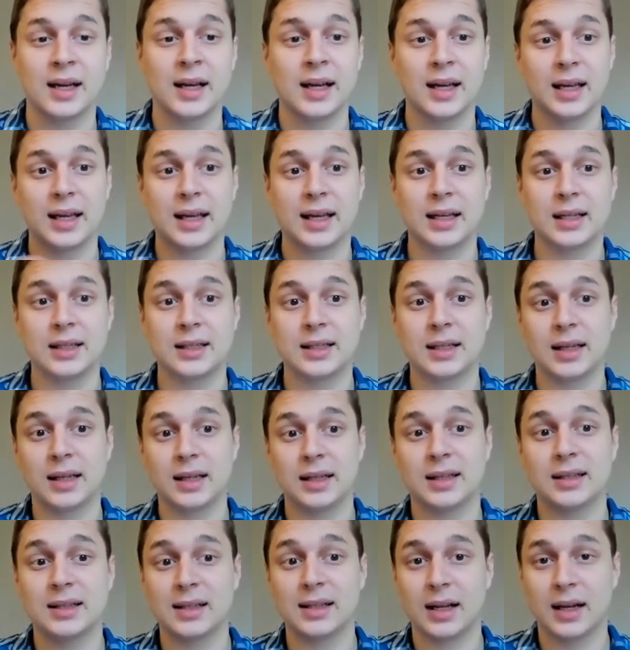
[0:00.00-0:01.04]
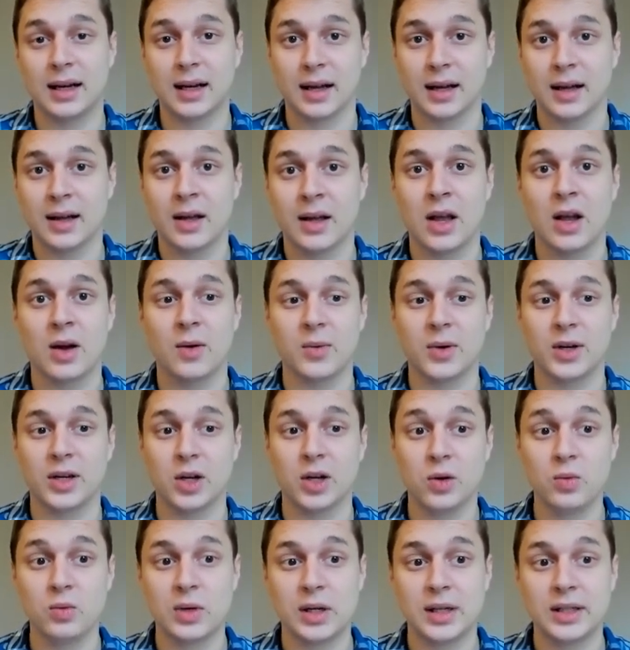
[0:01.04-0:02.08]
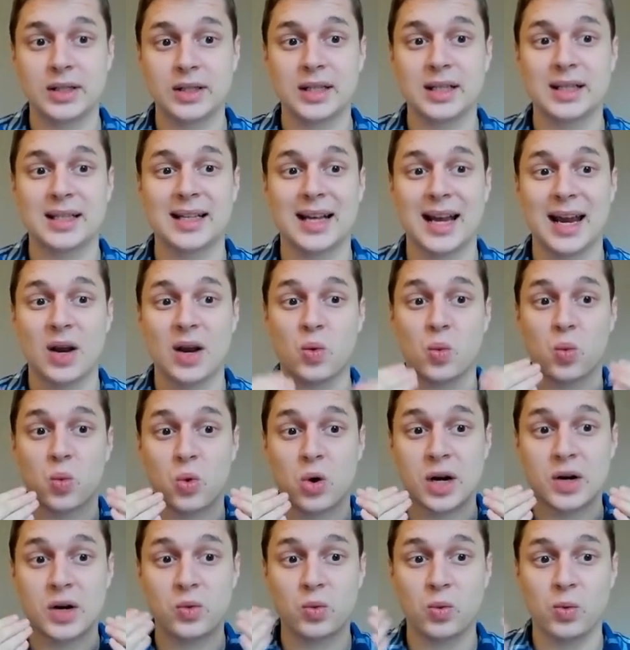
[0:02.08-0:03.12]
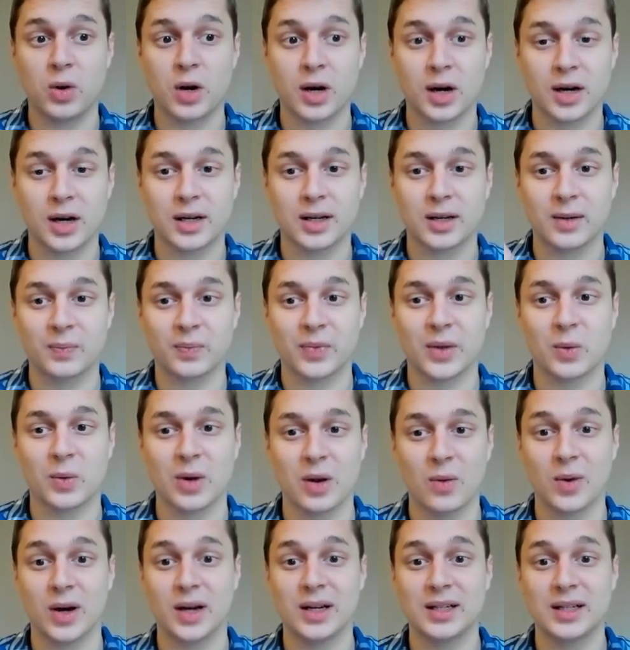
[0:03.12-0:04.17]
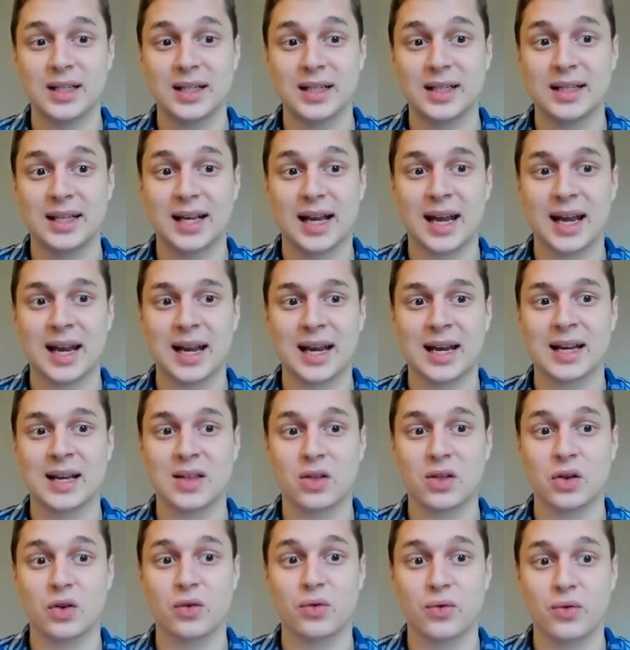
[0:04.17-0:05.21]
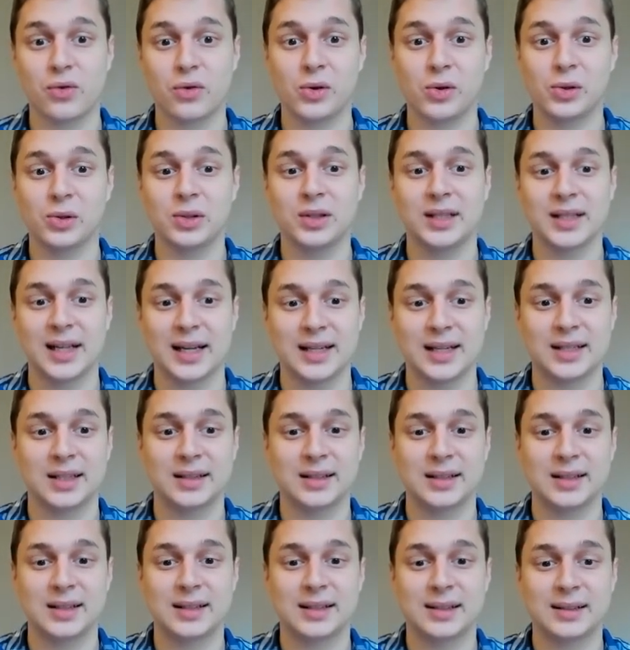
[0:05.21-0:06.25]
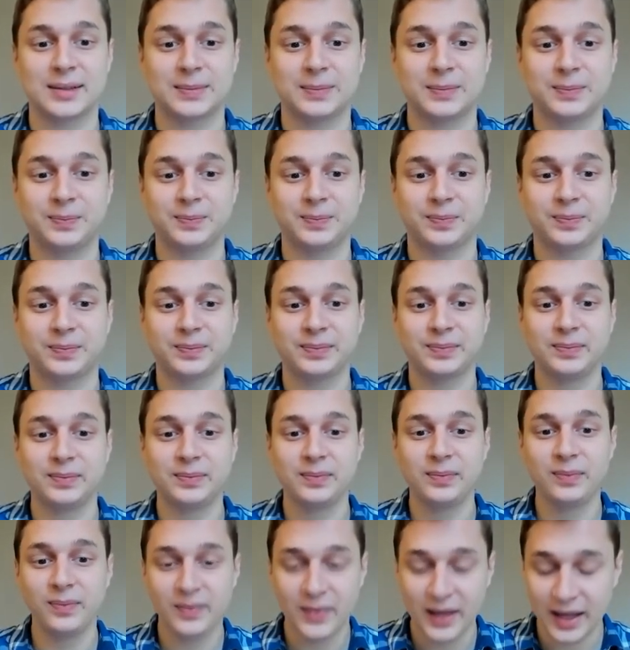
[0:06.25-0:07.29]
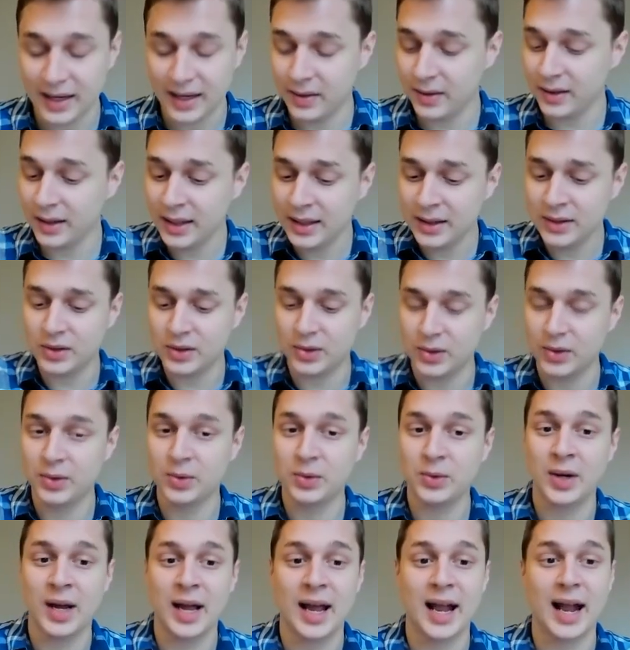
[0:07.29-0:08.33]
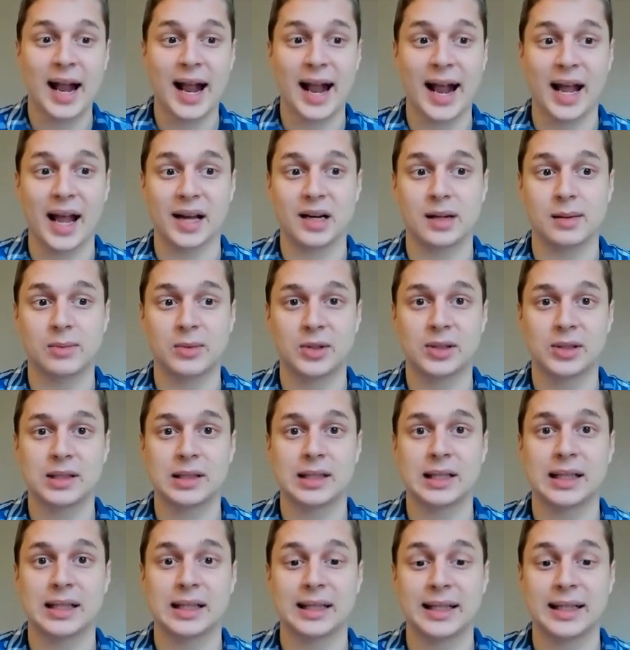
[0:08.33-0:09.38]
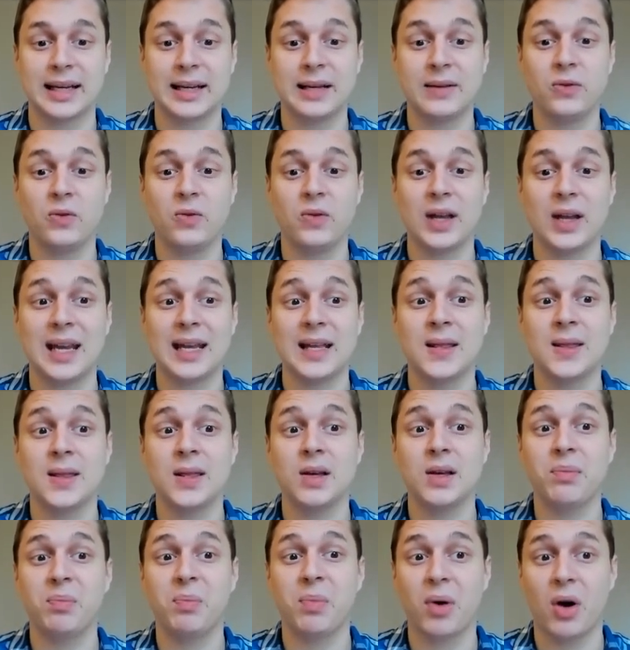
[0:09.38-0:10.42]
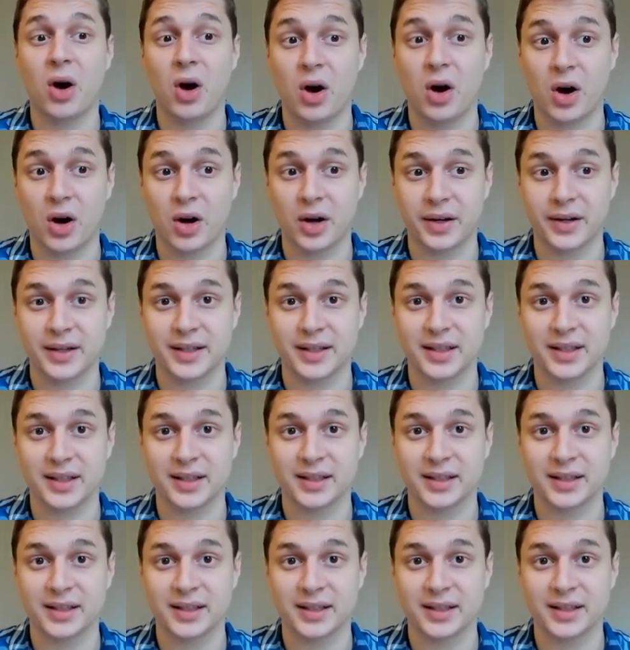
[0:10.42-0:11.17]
It is a. We don't want to say one word. We want to say the full sentence. Now these two animals live in the pond.